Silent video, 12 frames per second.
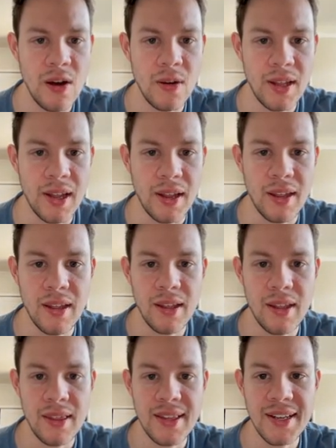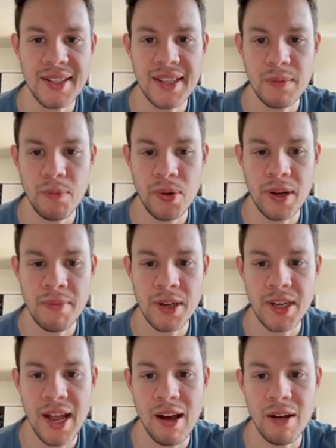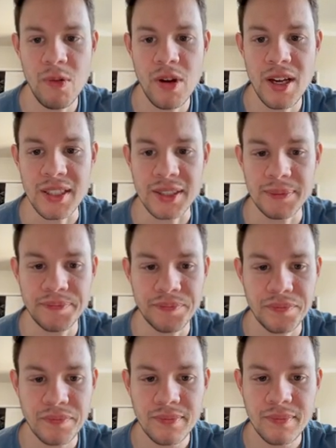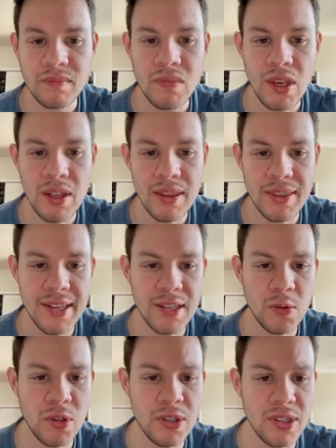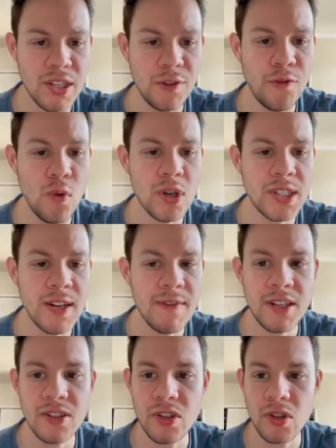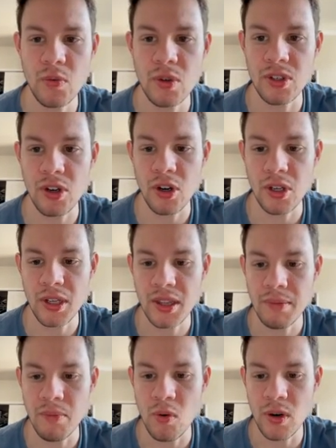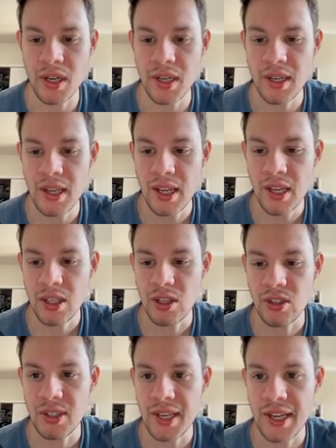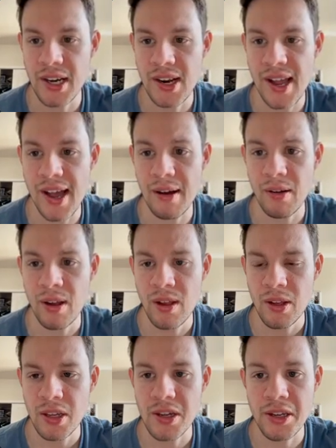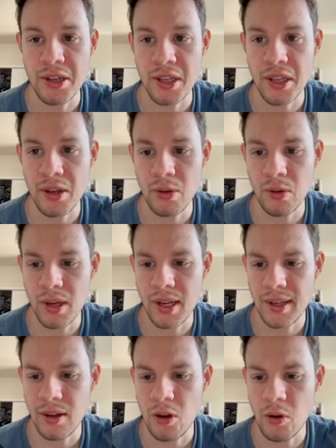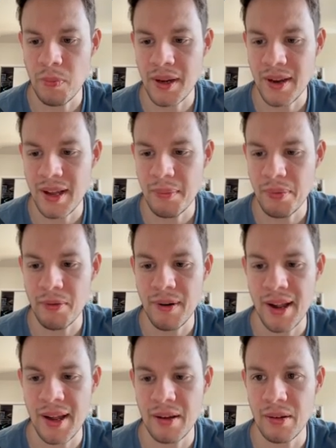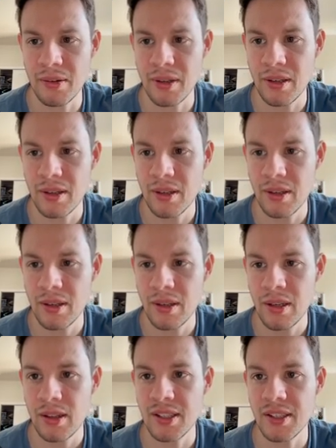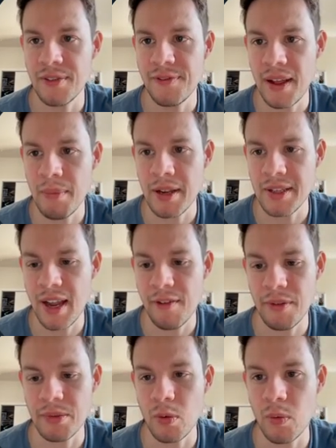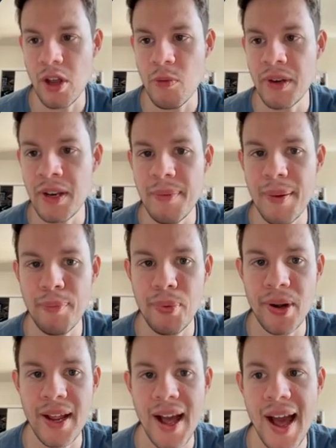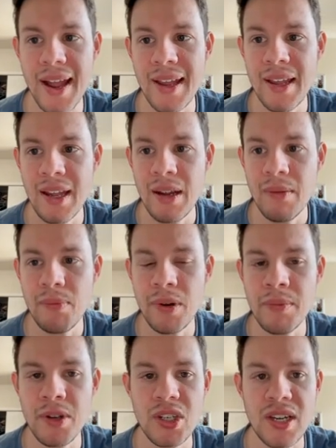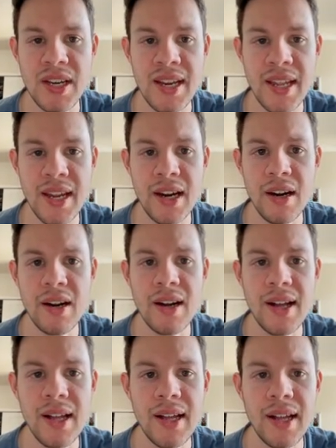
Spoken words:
okay, this is pretty much how it was. This 472 was early in the morning. You see here how QQQ opened up around. This is a 5-minute time frame. So we opened up pretty high, pretty much near